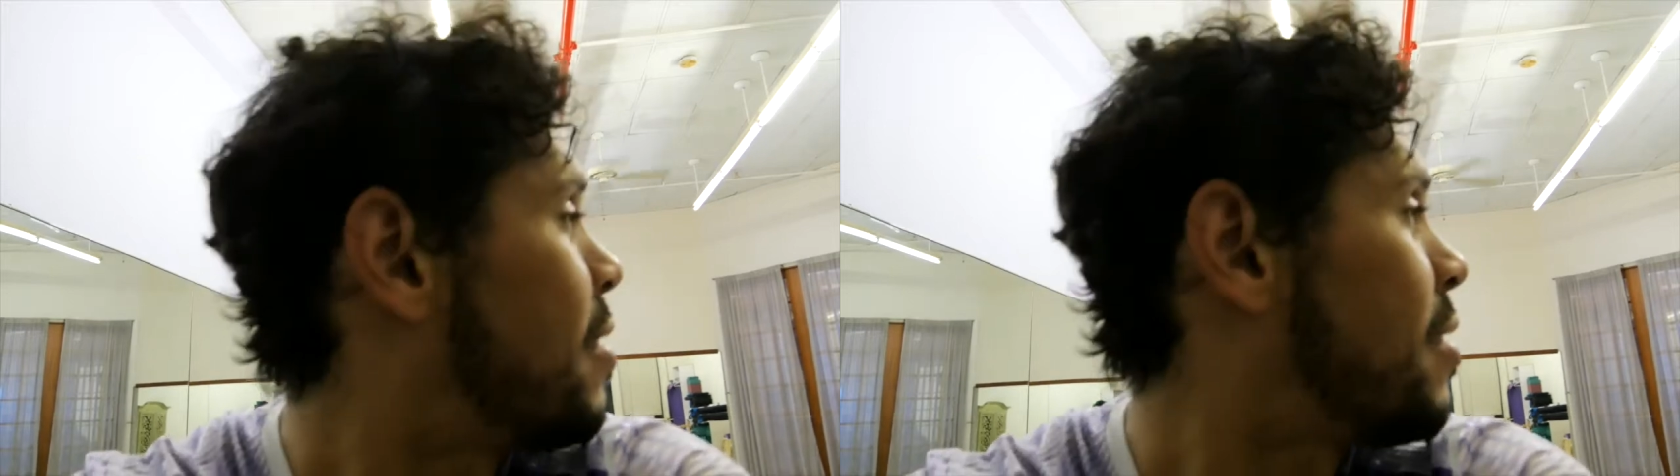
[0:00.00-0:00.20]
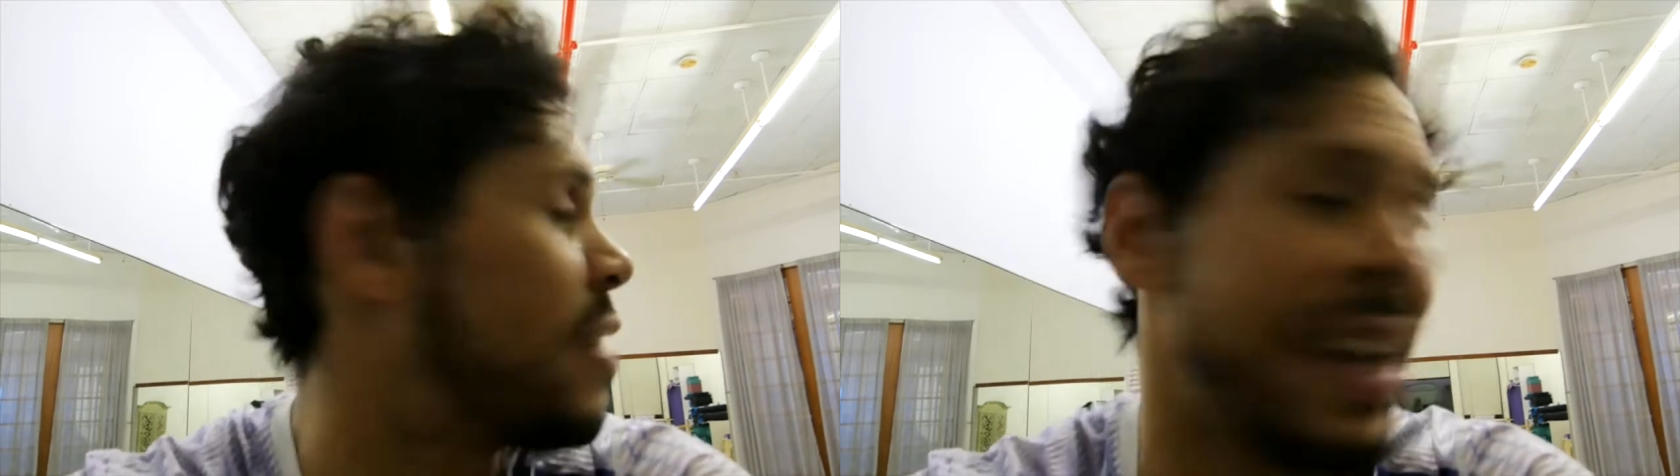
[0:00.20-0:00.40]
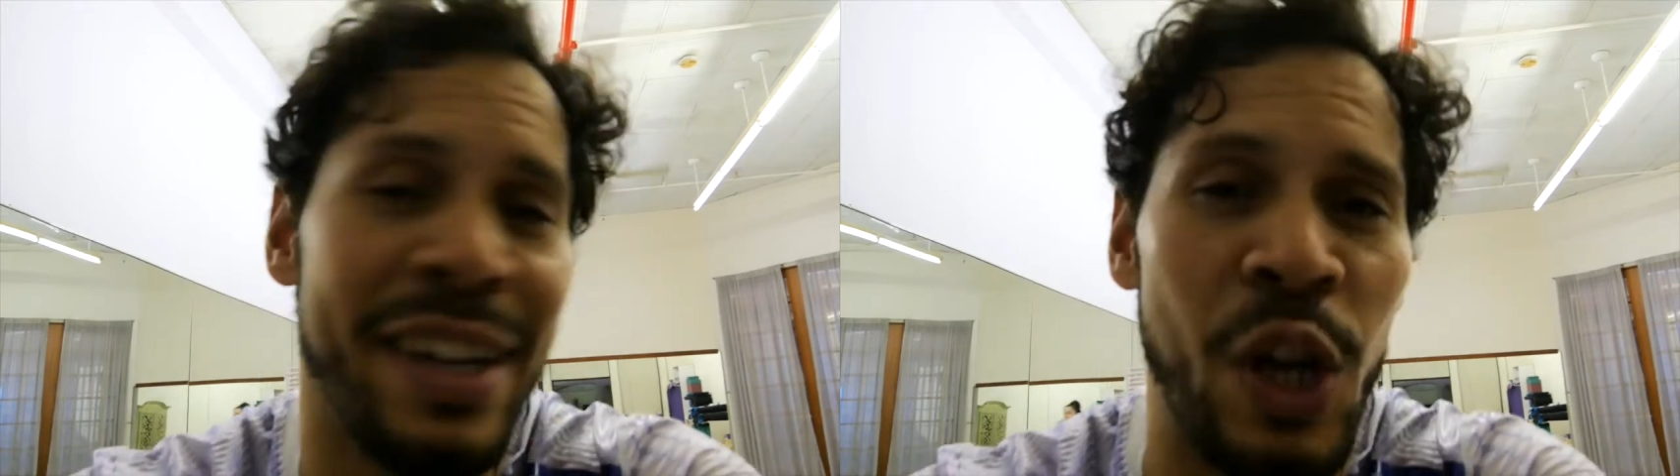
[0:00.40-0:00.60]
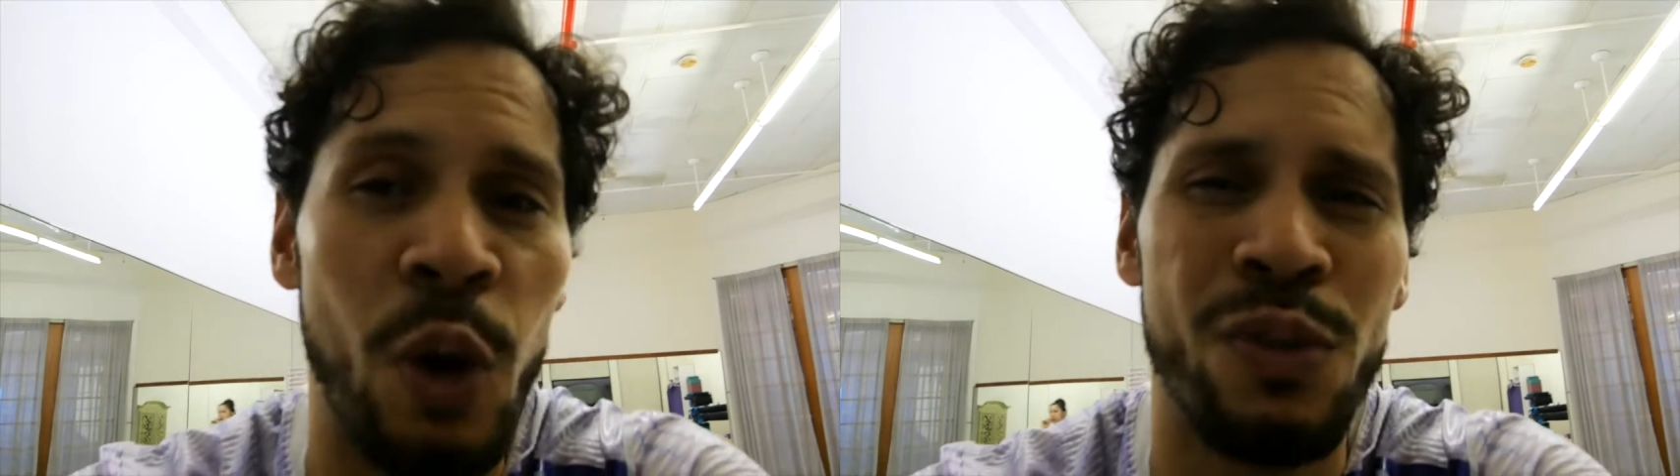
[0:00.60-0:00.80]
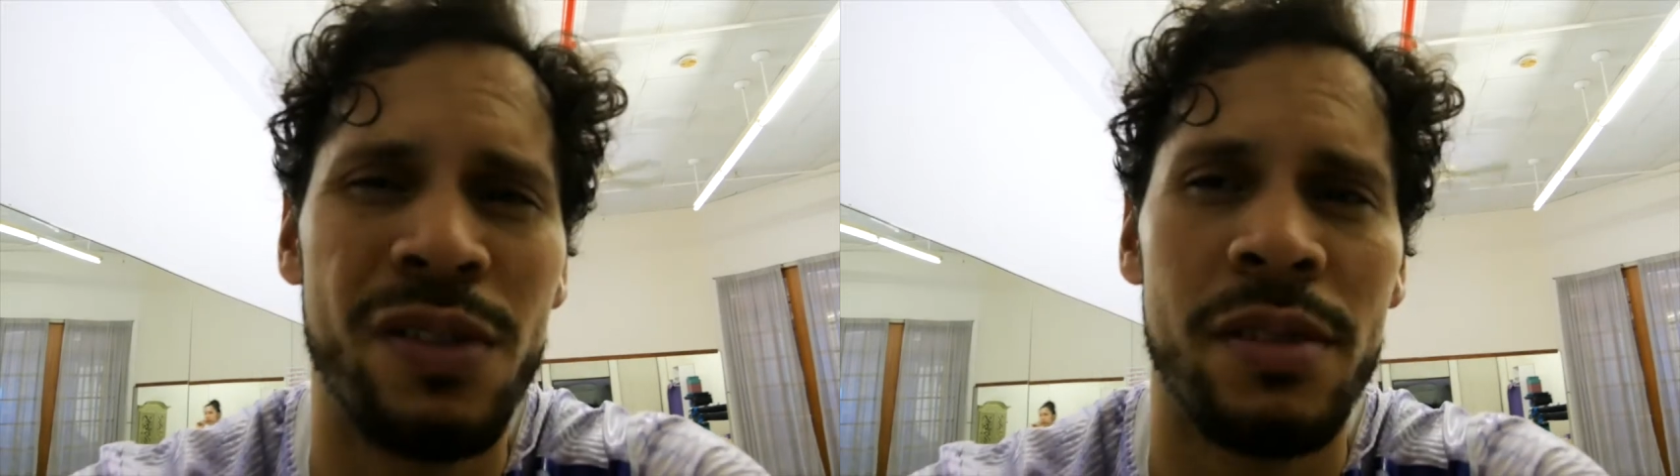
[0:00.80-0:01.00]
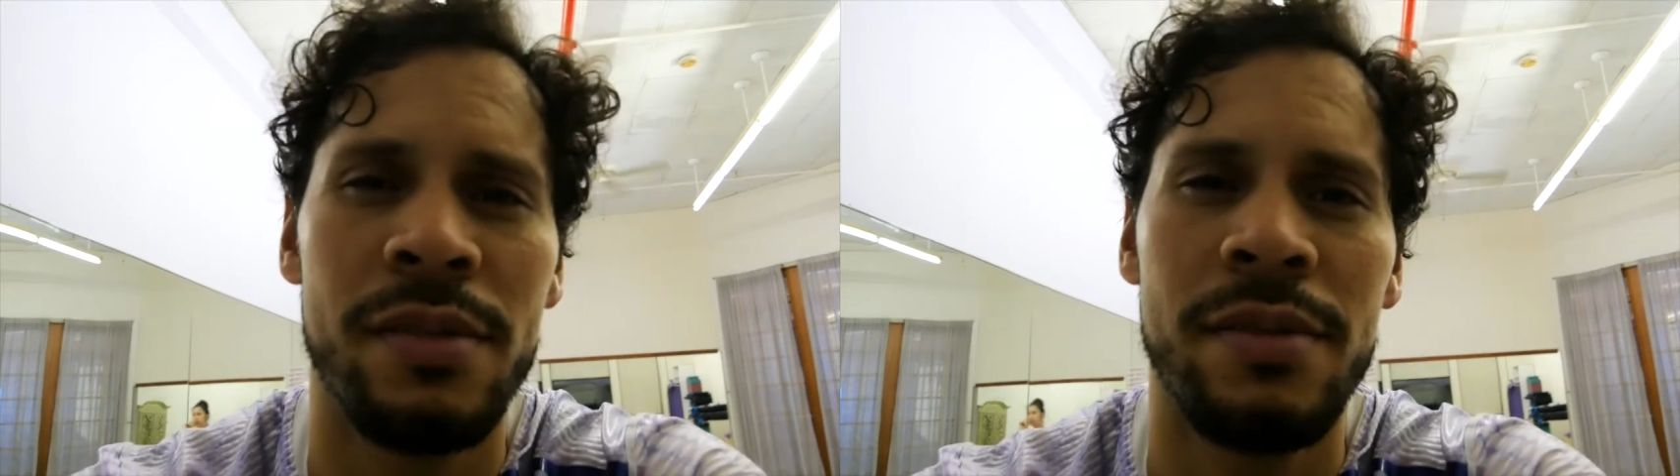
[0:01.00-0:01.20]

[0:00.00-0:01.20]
side note.